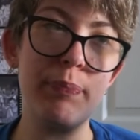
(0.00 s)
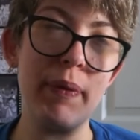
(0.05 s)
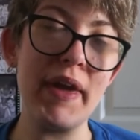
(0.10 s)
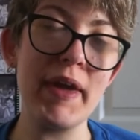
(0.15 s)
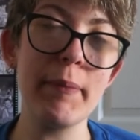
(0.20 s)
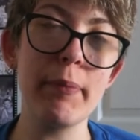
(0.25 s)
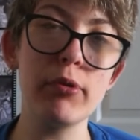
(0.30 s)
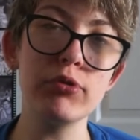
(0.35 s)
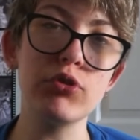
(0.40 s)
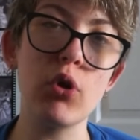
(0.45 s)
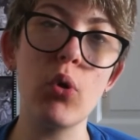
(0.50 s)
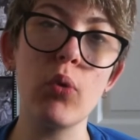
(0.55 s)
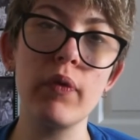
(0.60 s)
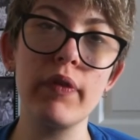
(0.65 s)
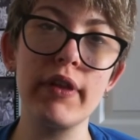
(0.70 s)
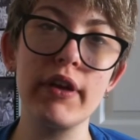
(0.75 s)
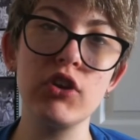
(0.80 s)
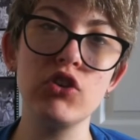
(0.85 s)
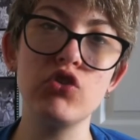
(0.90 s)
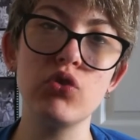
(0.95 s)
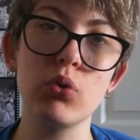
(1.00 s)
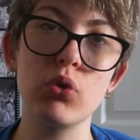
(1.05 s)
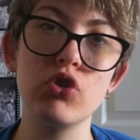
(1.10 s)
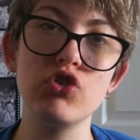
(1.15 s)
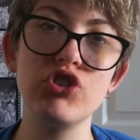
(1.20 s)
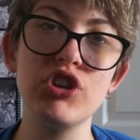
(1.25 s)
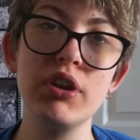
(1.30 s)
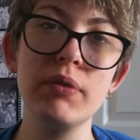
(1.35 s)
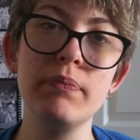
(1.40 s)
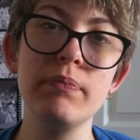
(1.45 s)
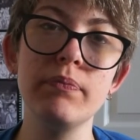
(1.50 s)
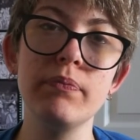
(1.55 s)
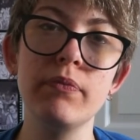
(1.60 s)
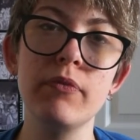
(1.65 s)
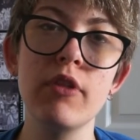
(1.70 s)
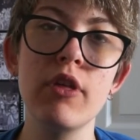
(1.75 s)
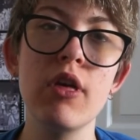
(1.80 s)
people don't like Georgie,